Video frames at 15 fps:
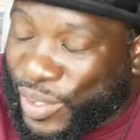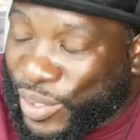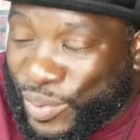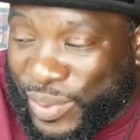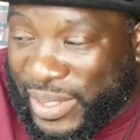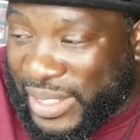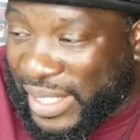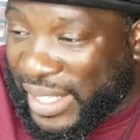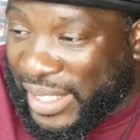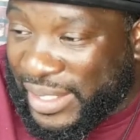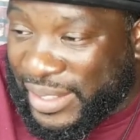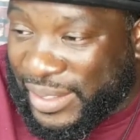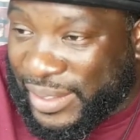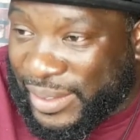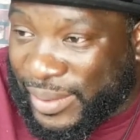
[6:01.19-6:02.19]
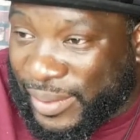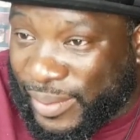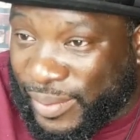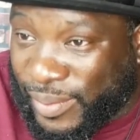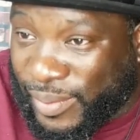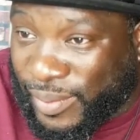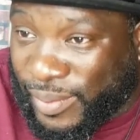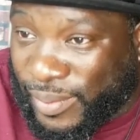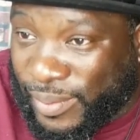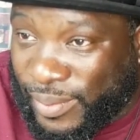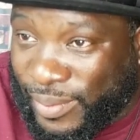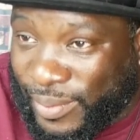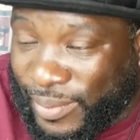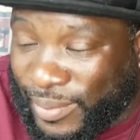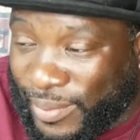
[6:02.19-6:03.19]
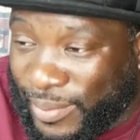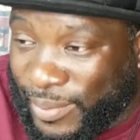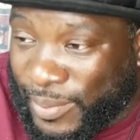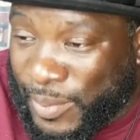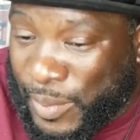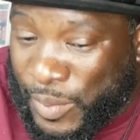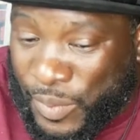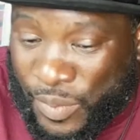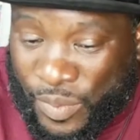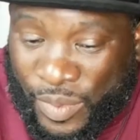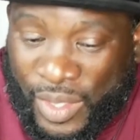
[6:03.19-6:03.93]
wrong with that. Yeah.